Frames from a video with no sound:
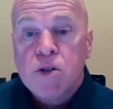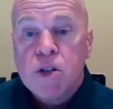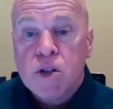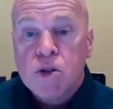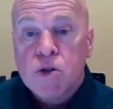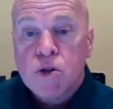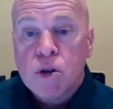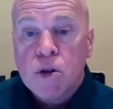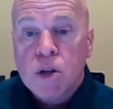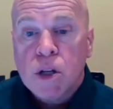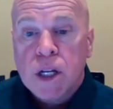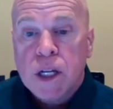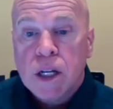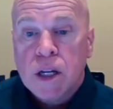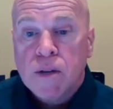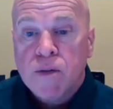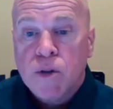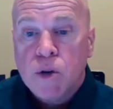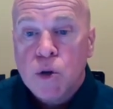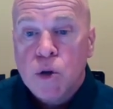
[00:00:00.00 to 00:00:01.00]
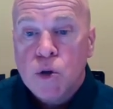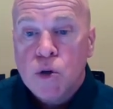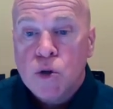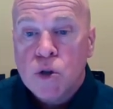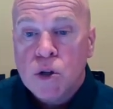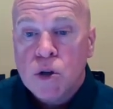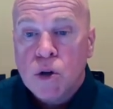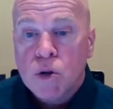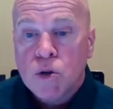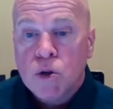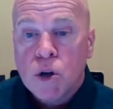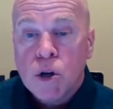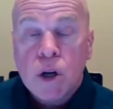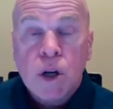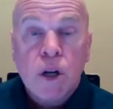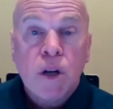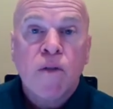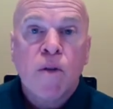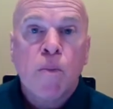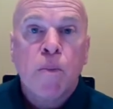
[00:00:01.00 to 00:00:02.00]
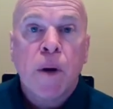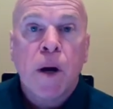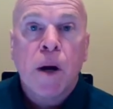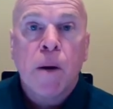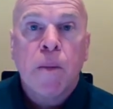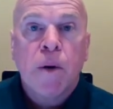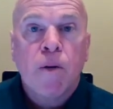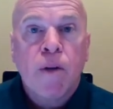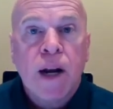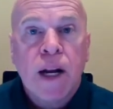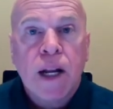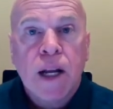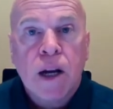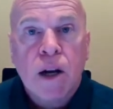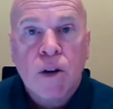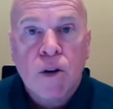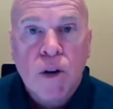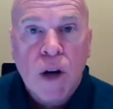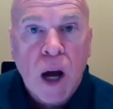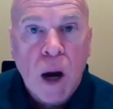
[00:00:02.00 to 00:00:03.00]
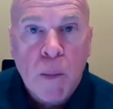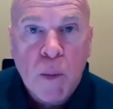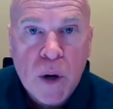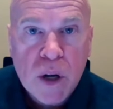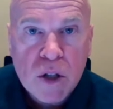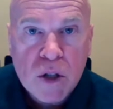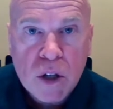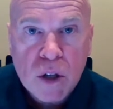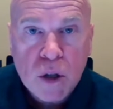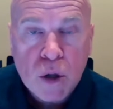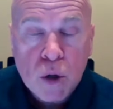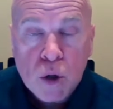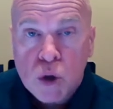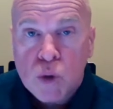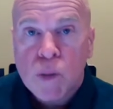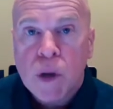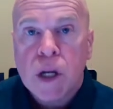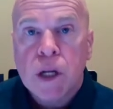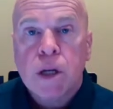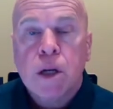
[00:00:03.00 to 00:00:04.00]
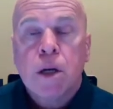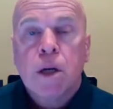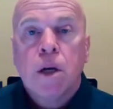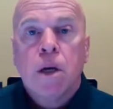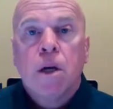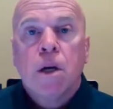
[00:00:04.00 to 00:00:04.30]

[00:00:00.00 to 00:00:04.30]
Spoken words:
and certainly if you use an alternative impairment rating under Alvarez and Guzman,